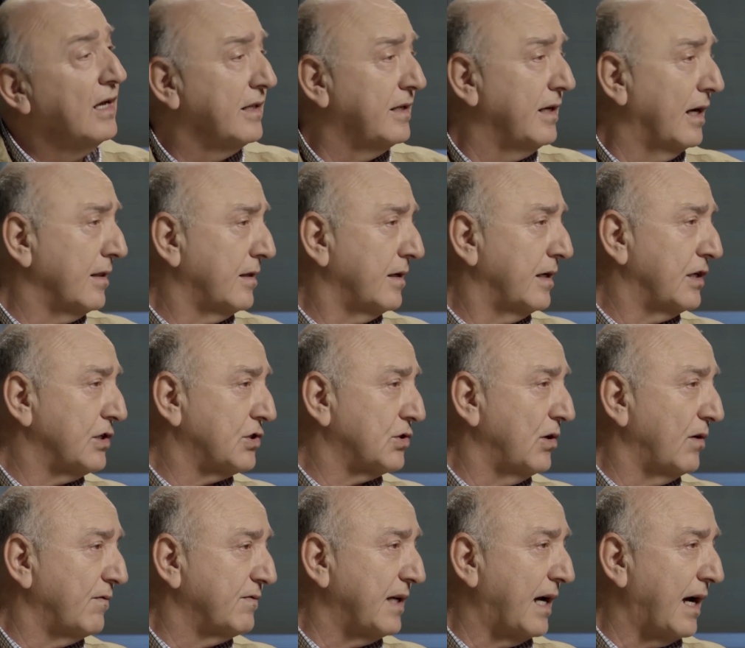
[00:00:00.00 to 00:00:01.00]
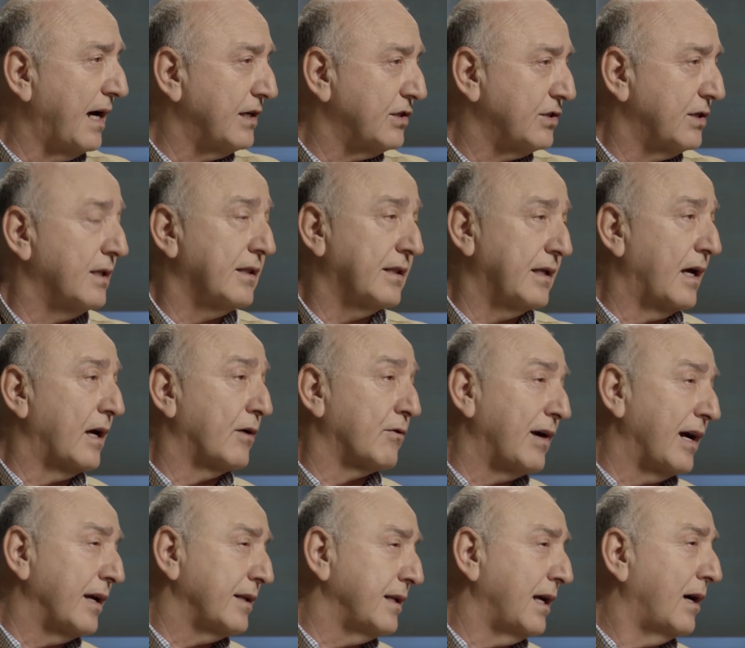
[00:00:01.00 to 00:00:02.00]
The other issue of Daesh,
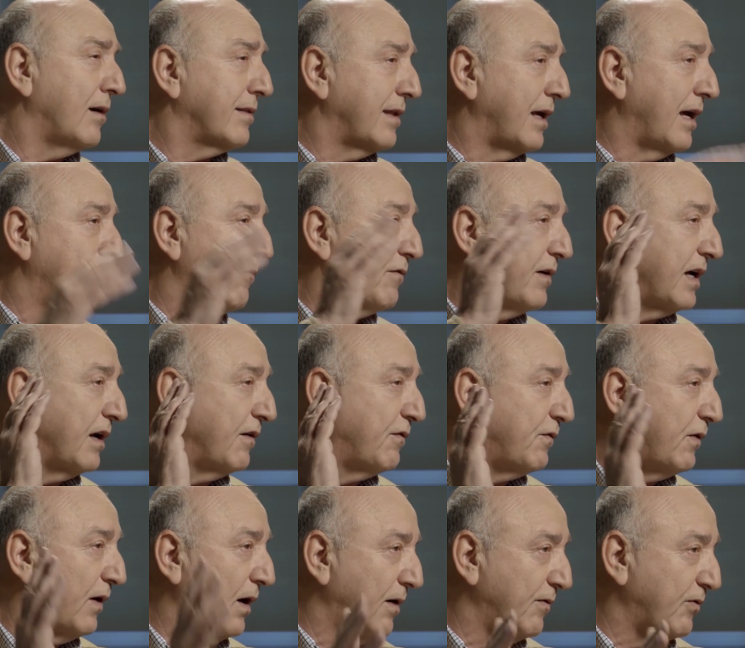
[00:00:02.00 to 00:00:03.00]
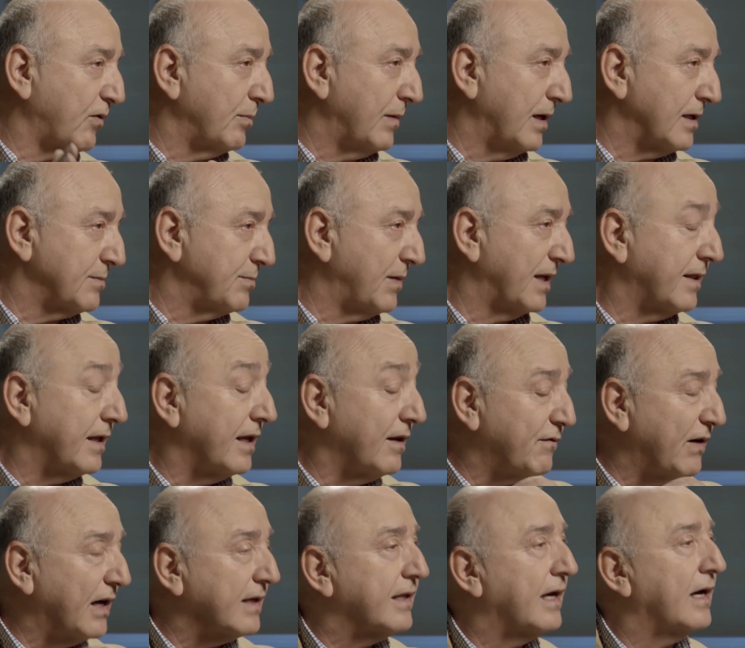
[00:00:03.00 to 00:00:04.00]
right now they are very far from us, but in
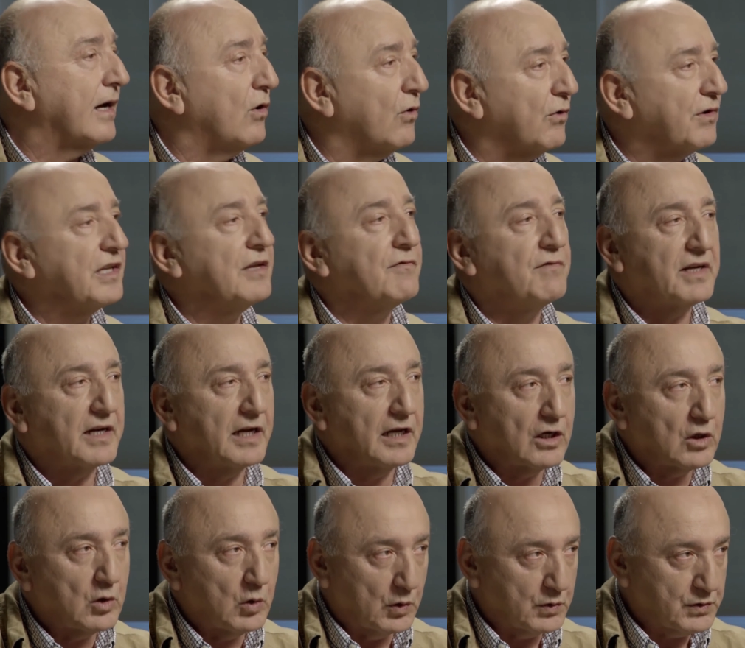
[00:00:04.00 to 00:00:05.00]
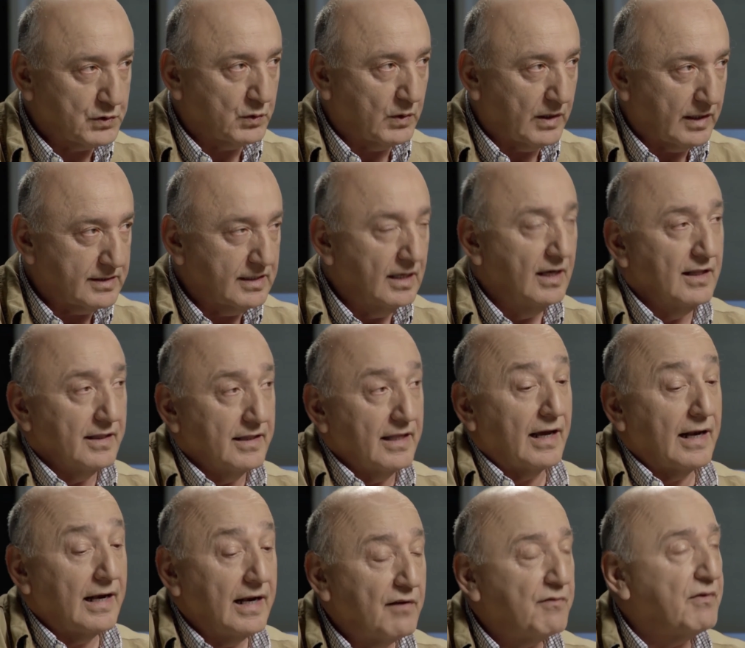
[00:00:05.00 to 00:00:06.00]
fact they are already very close to us. They
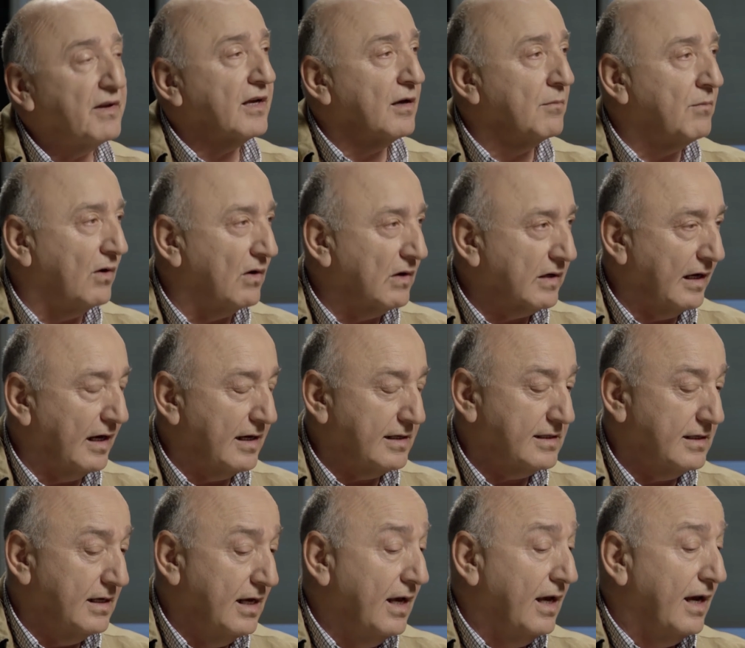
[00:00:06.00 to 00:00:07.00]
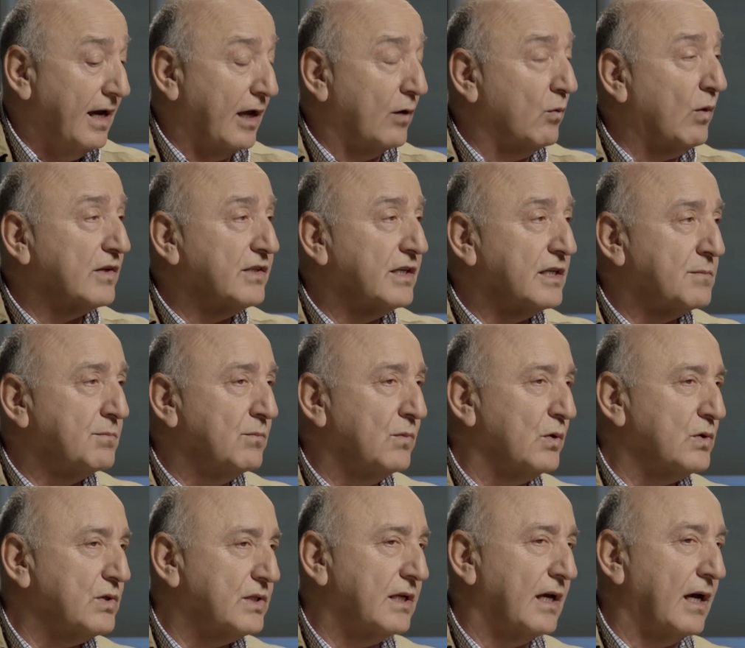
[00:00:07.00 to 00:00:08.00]
are living among us, and what is
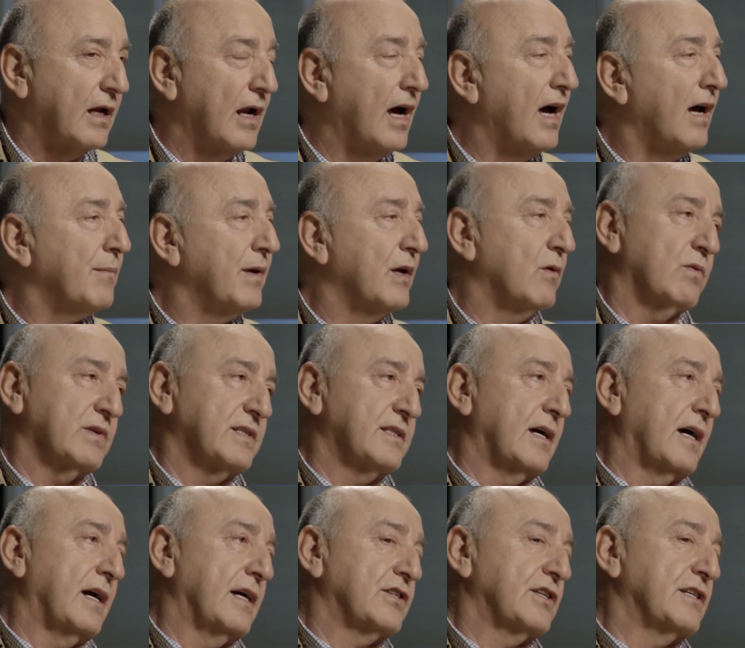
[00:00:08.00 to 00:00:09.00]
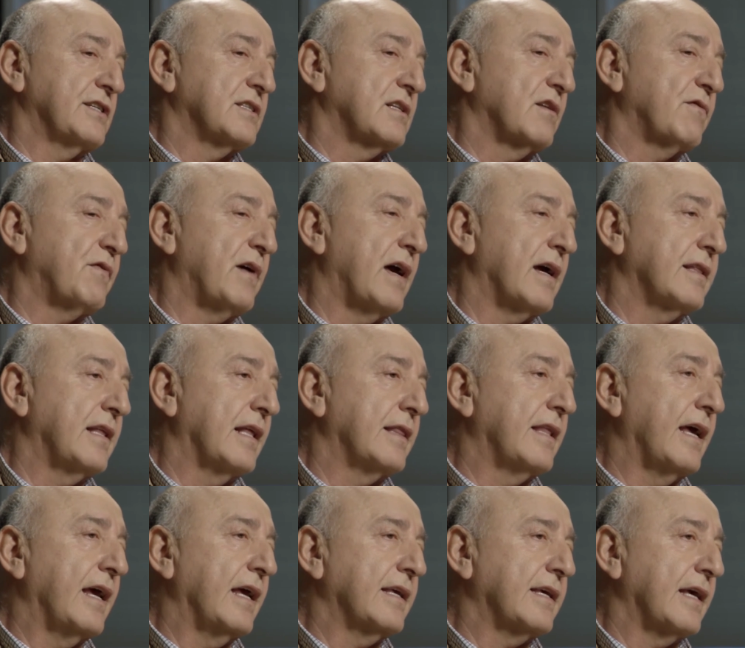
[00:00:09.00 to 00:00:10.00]
most alarming with Daesh is the fact
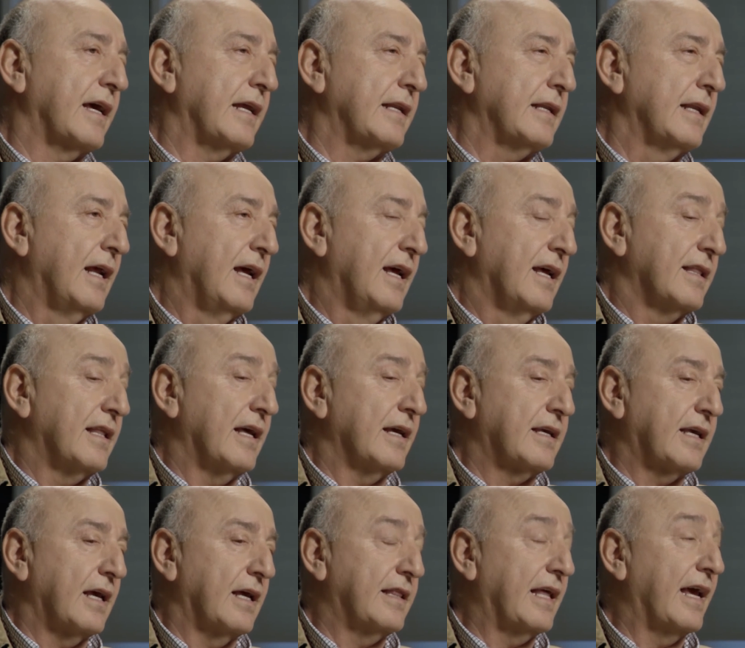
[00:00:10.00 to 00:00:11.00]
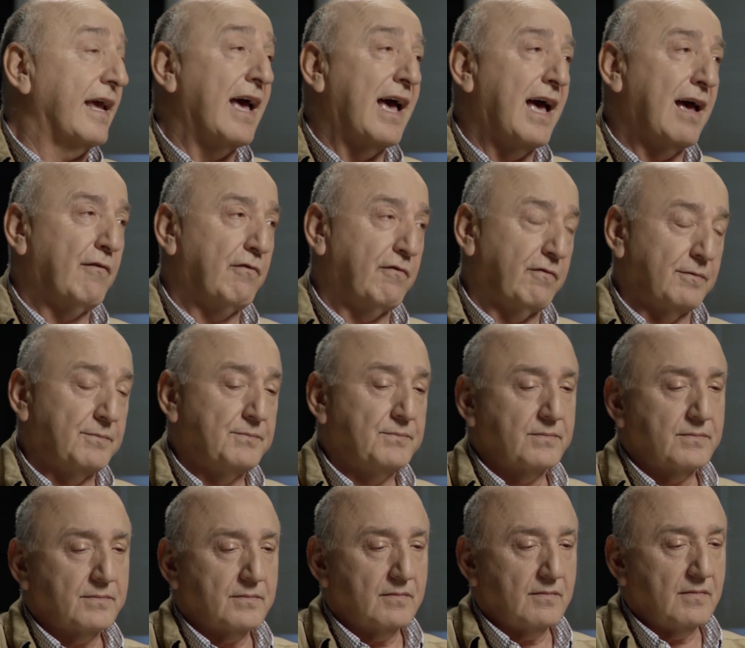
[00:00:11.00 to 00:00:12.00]
that they have
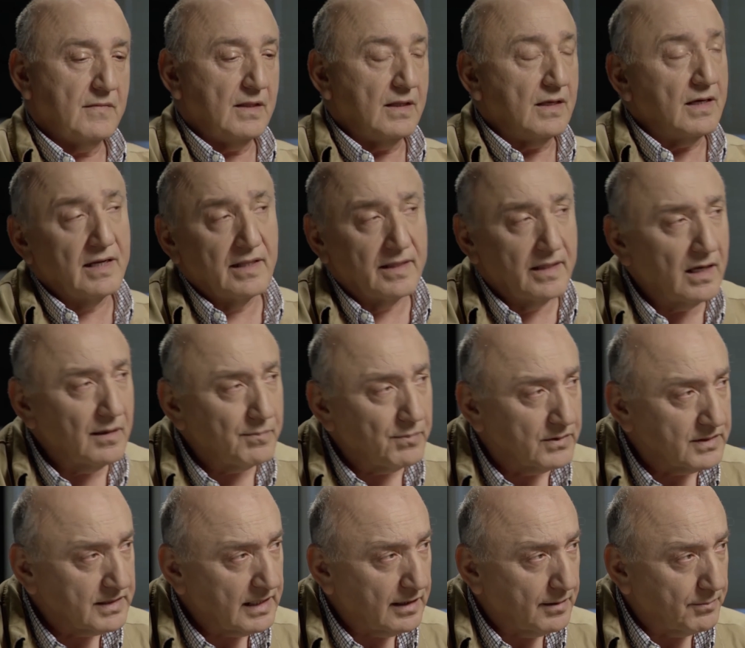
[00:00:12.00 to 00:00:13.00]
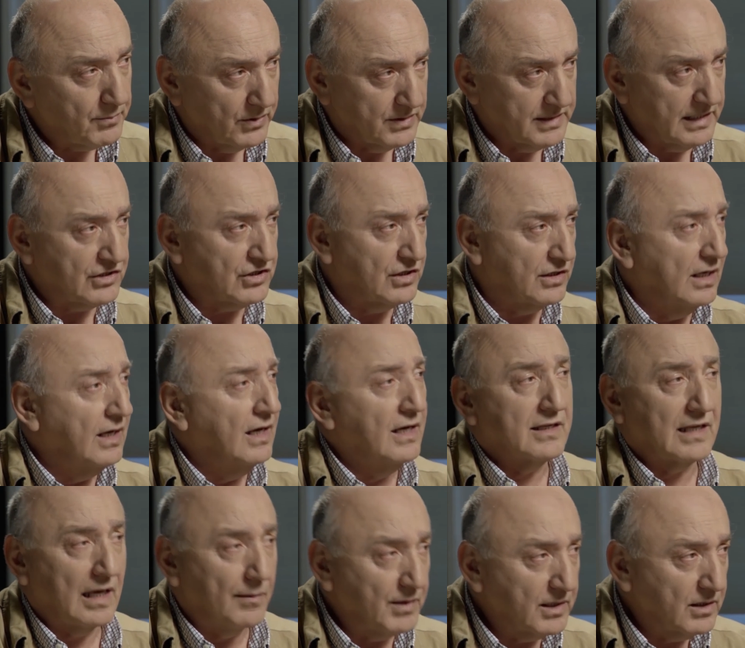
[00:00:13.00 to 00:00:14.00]
in their possession
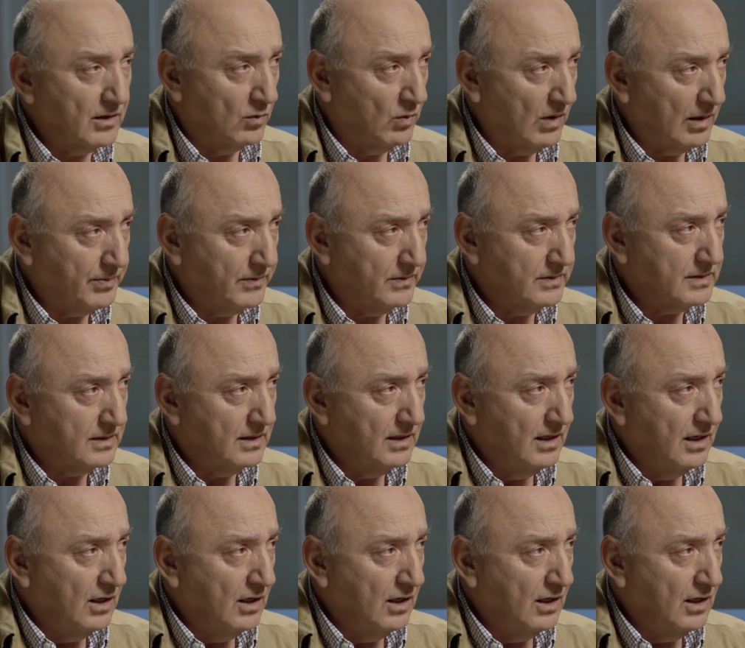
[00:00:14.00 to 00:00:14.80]
chemical weapons.